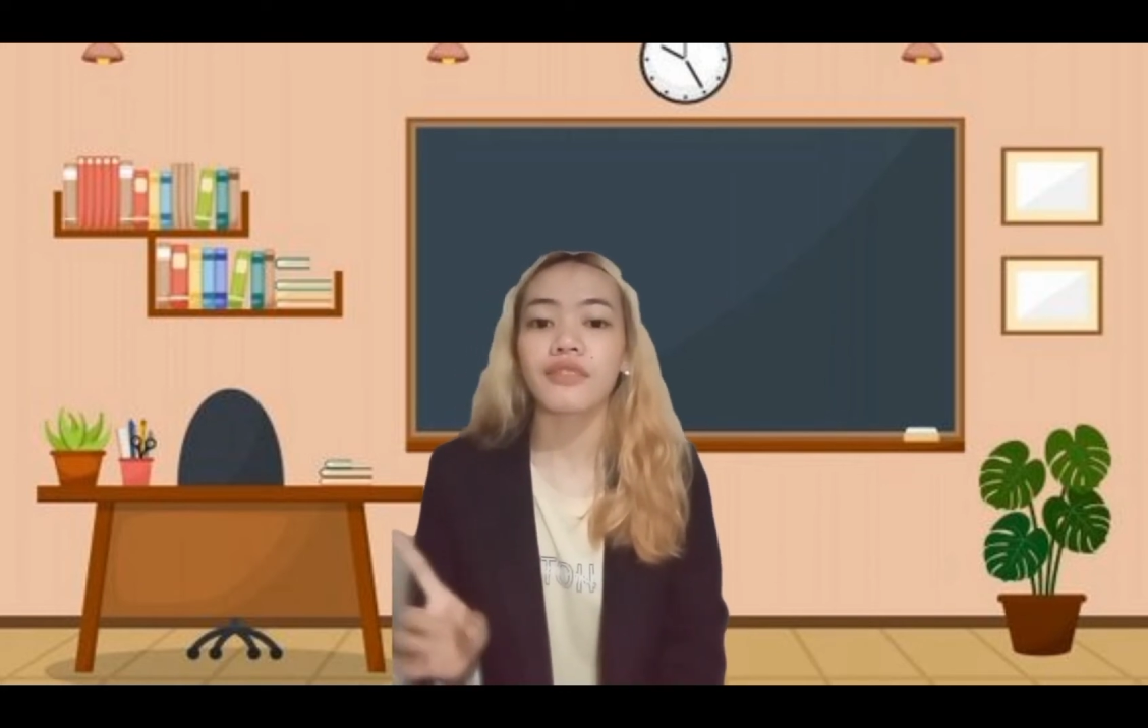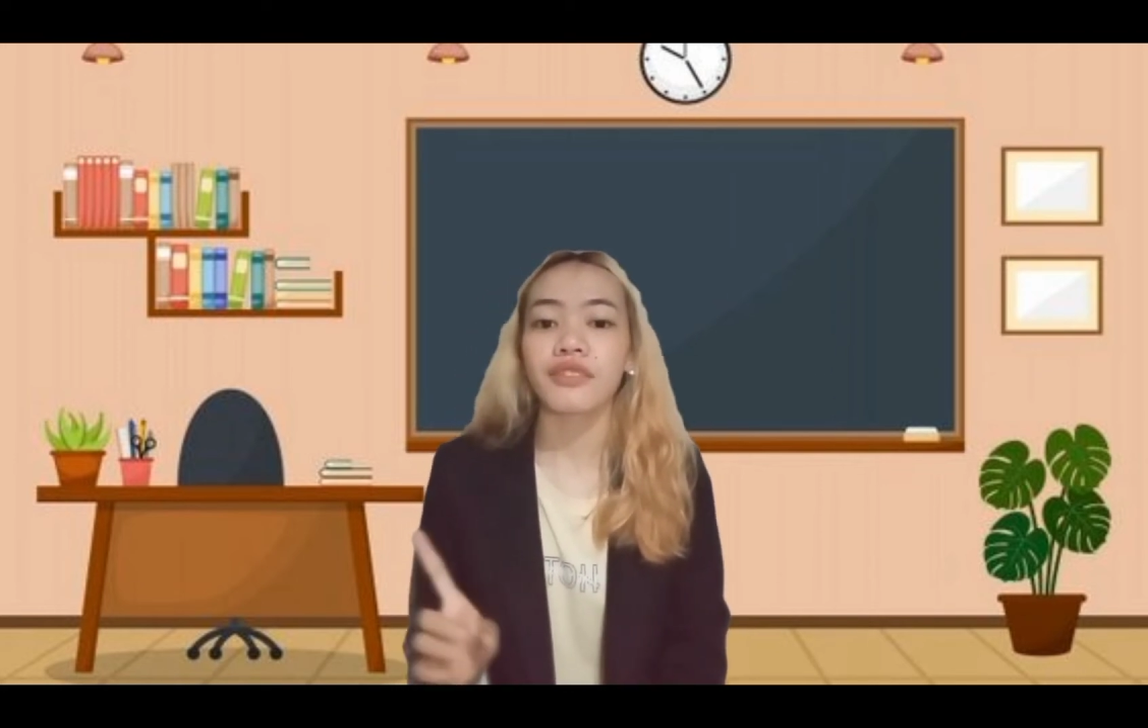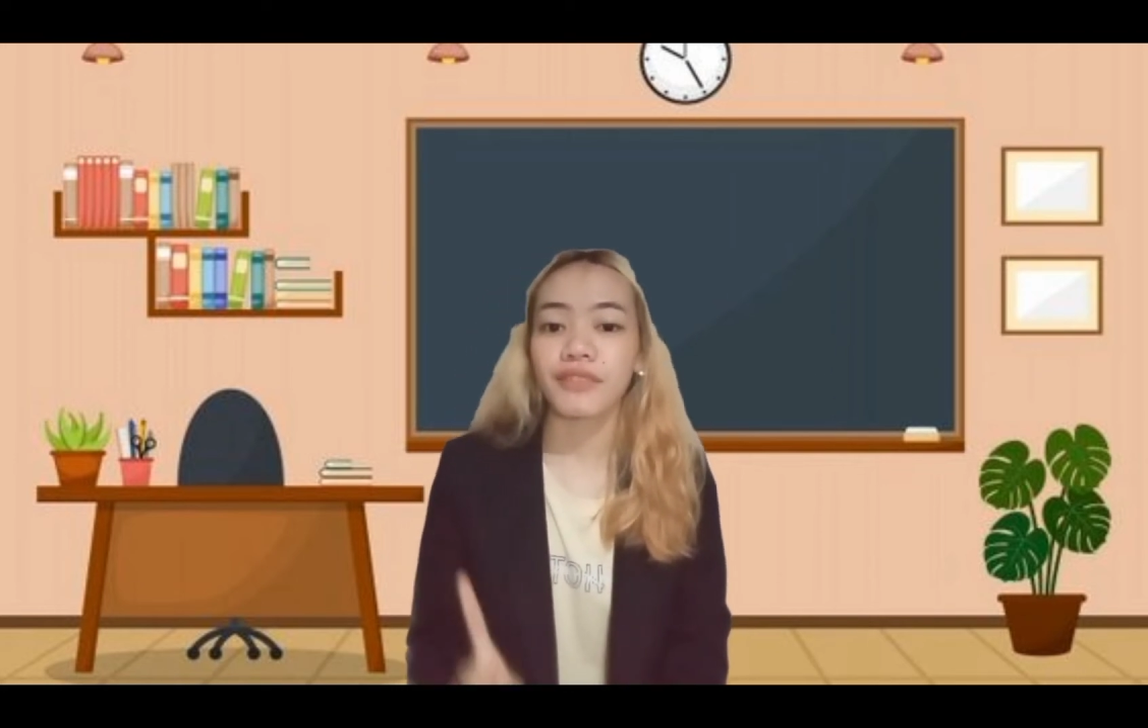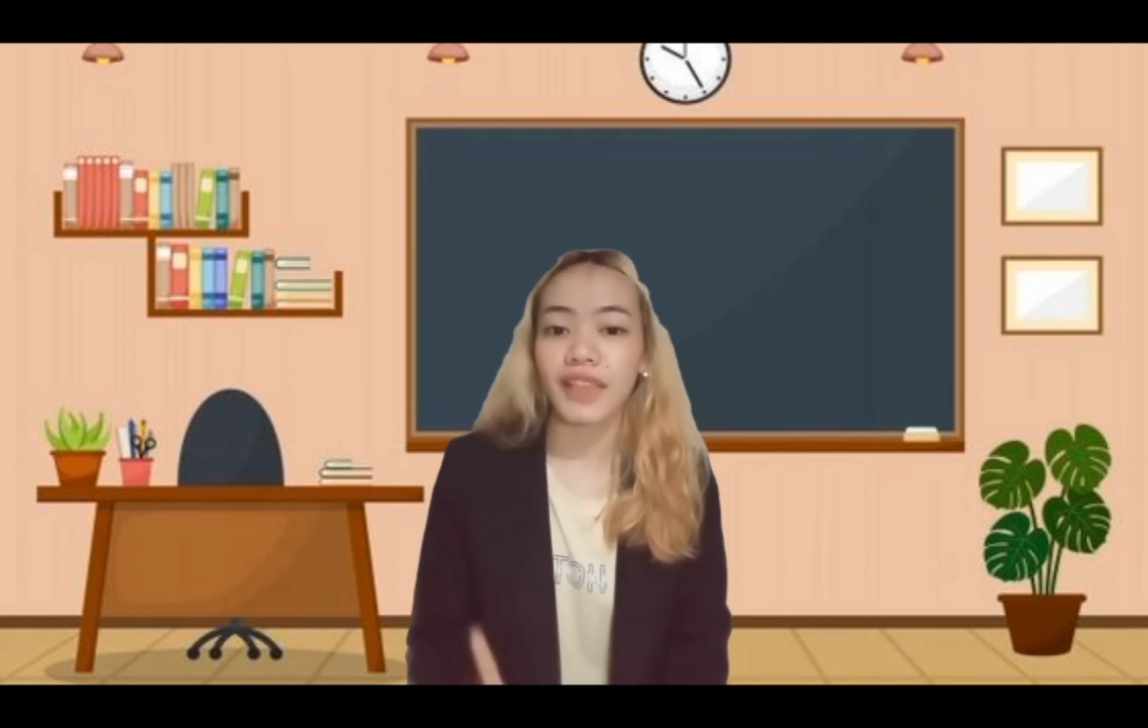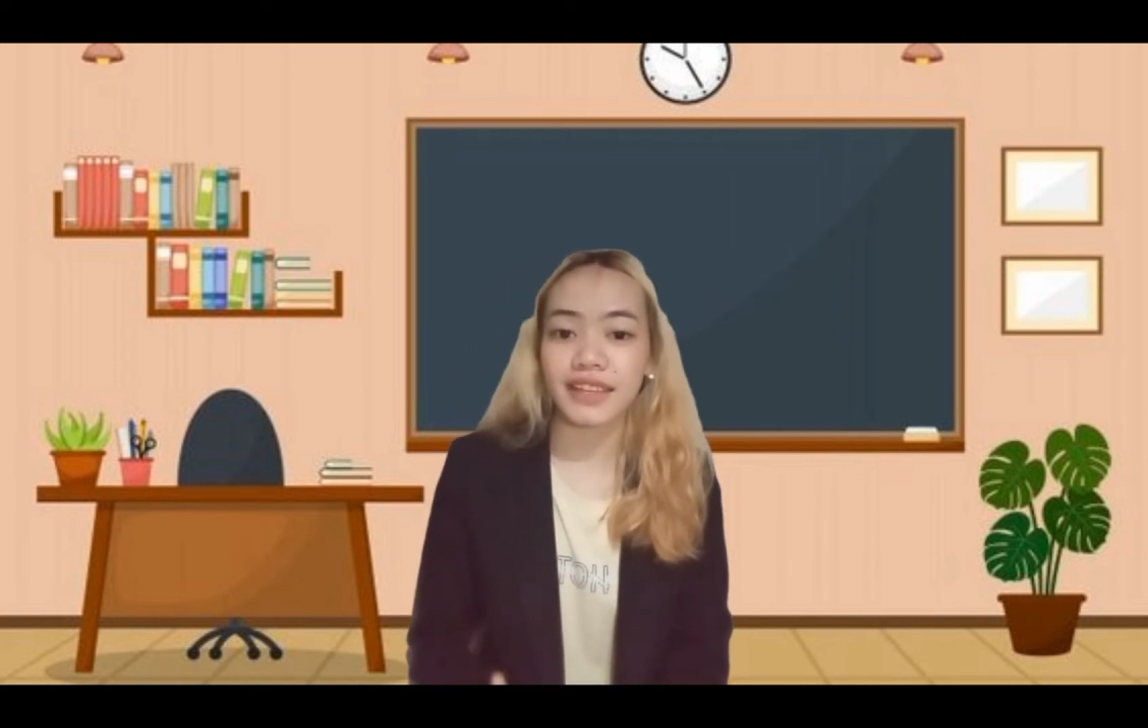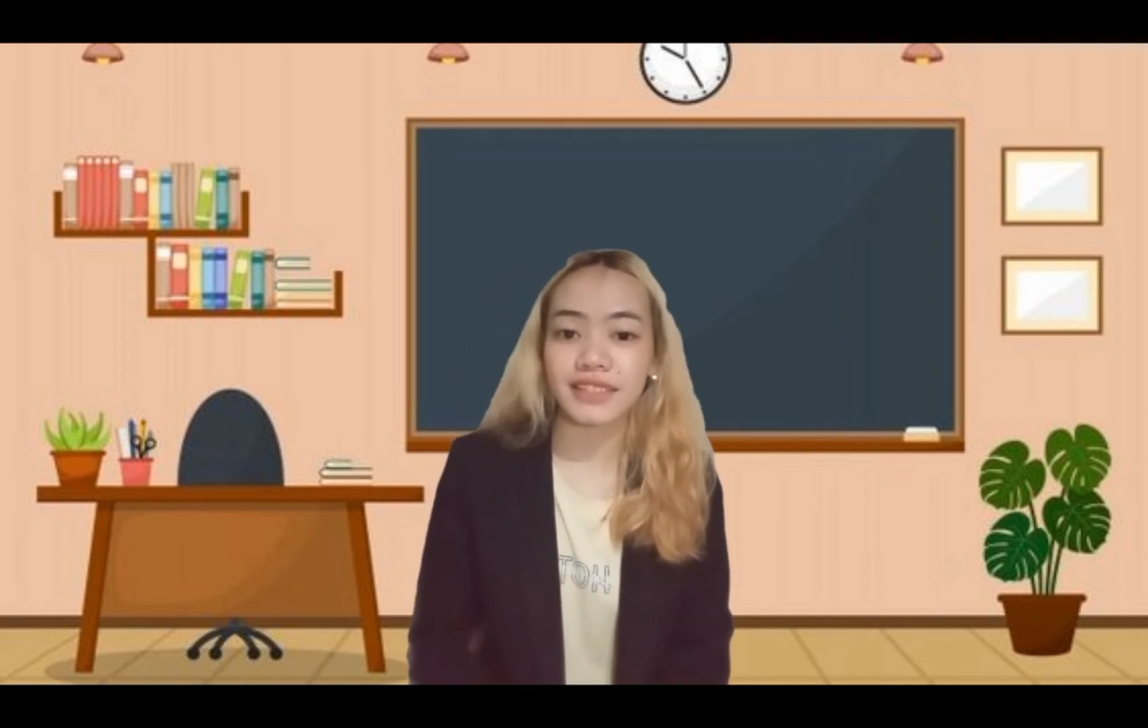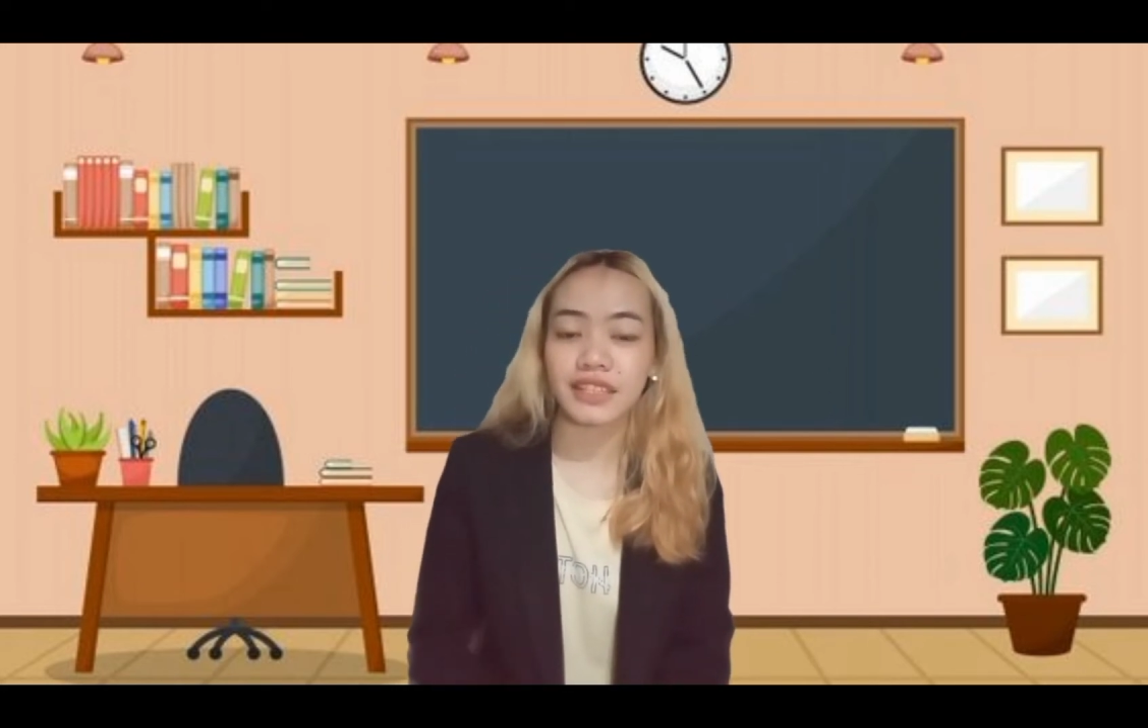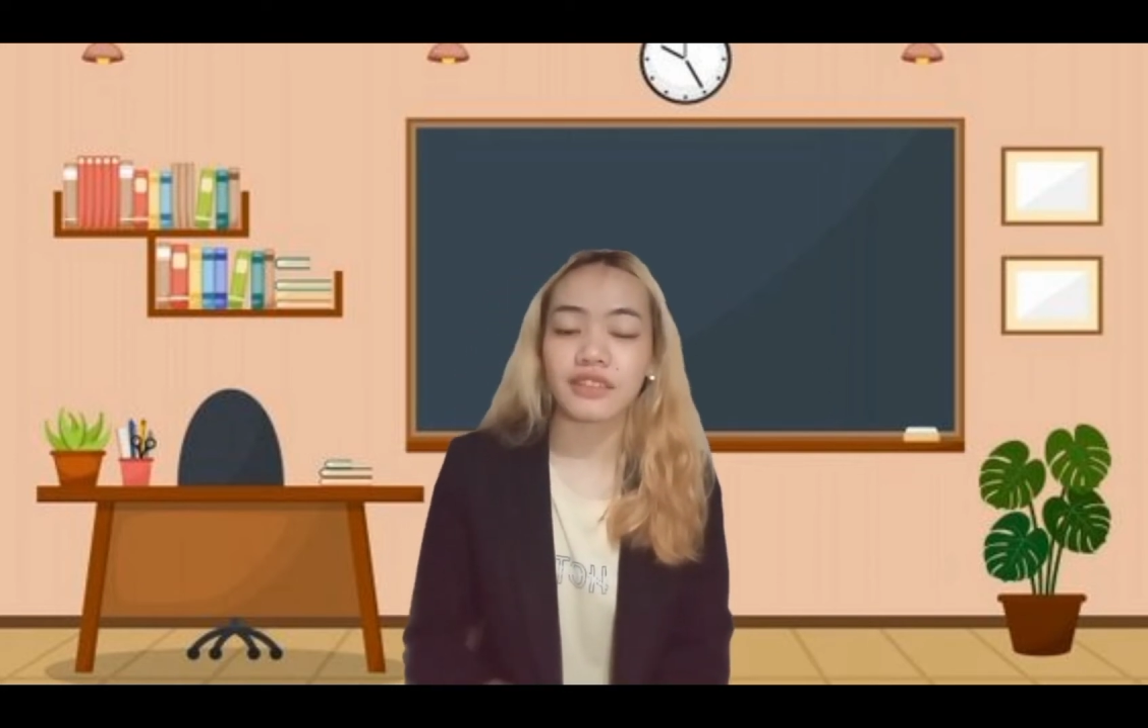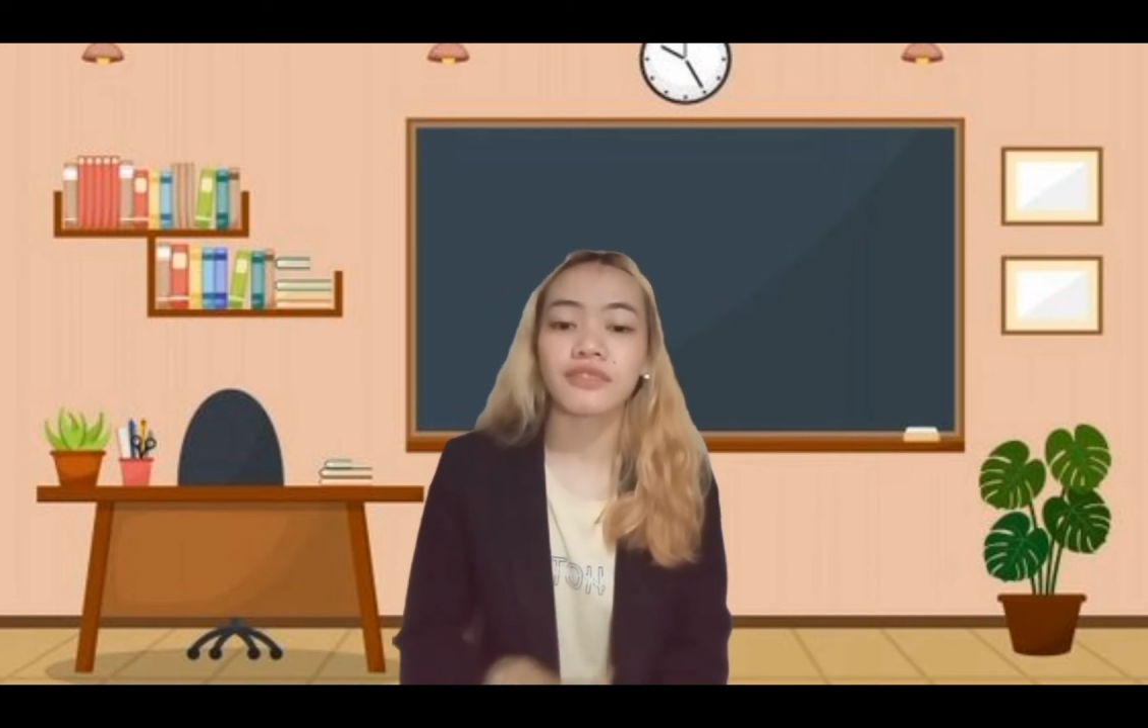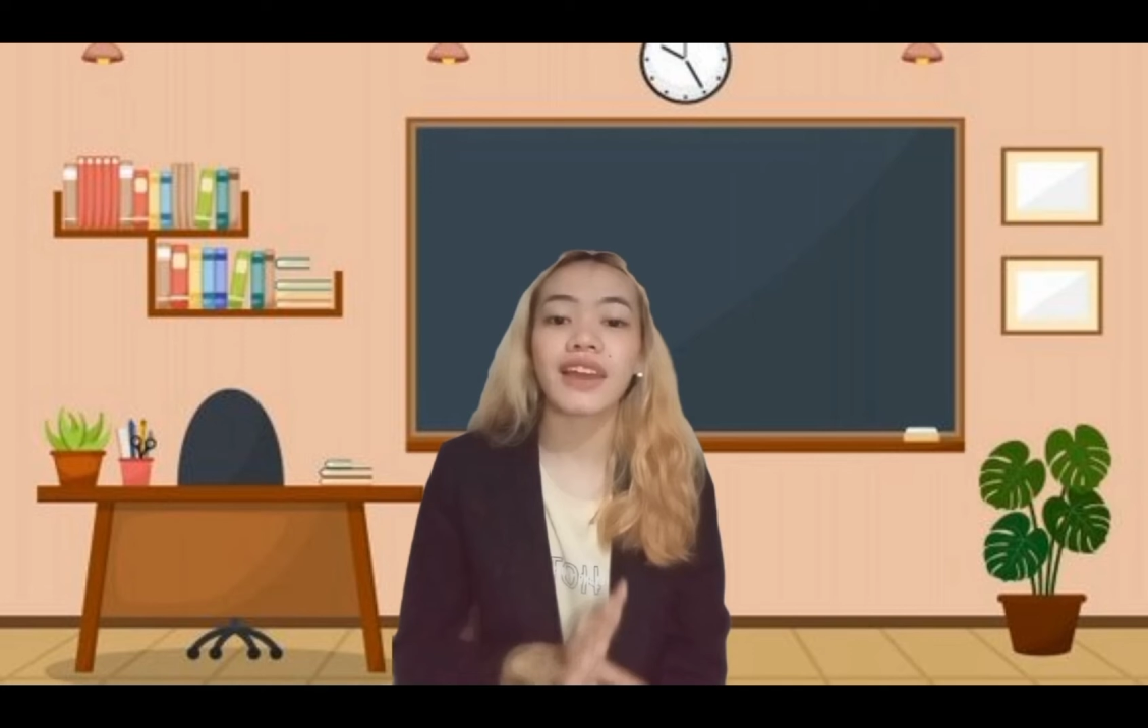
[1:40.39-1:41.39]

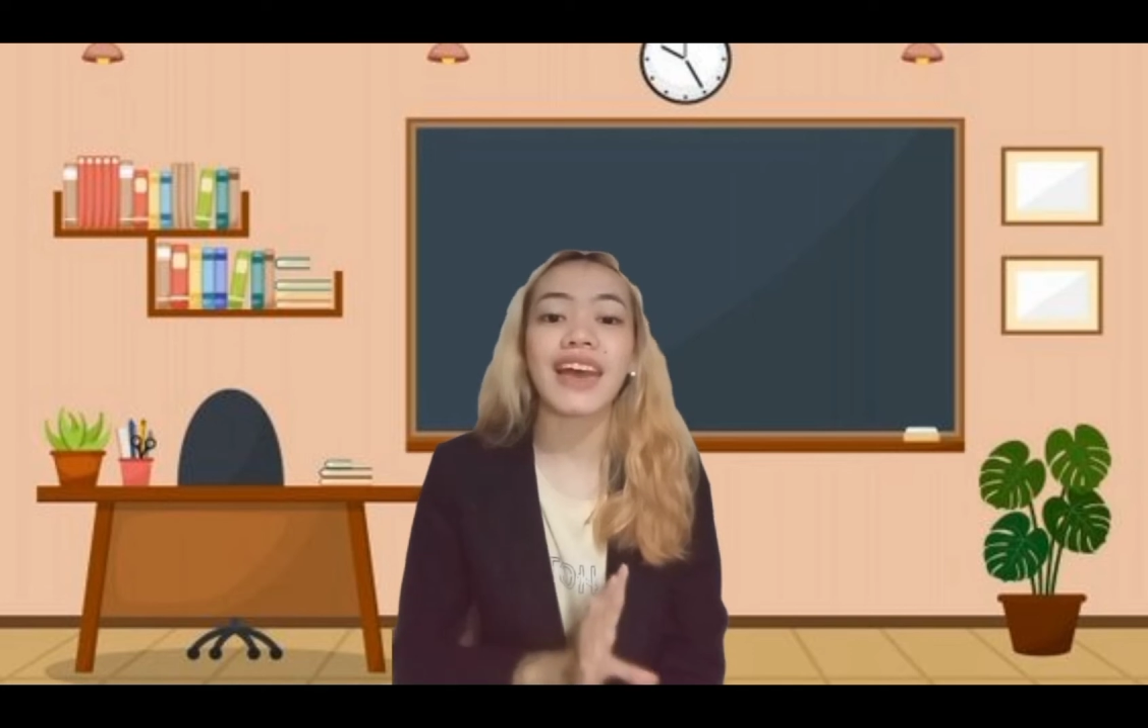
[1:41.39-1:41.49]
reflexive